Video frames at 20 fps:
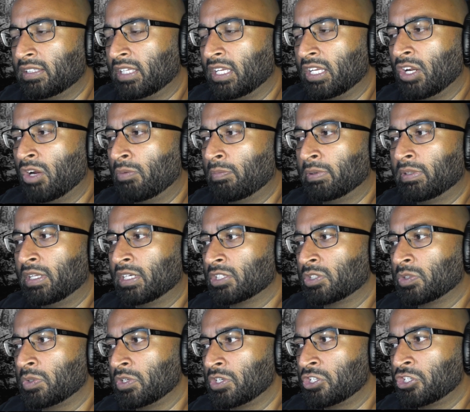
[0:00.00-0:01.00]
they don't belong
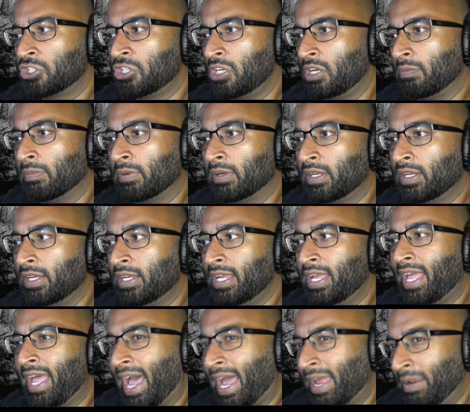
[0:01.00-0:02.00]
to his sheep
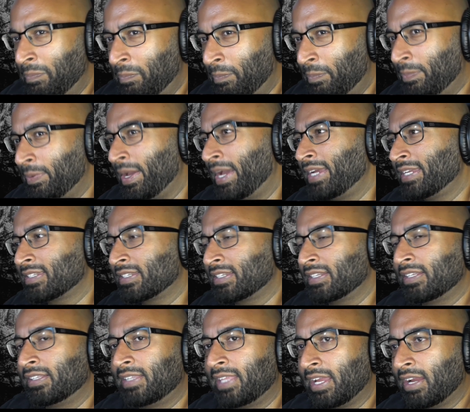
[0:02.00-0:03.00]
at
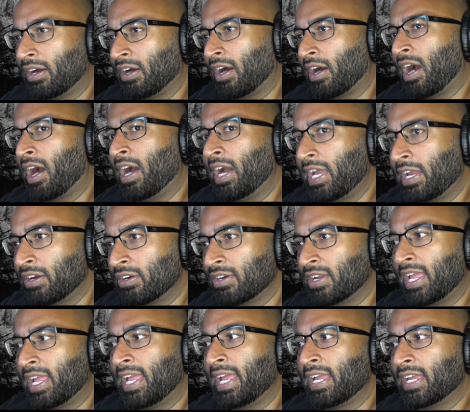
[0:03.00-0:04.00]
best they are
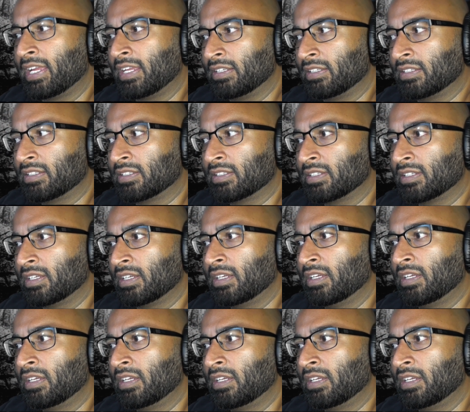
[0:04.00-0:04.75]
hired hands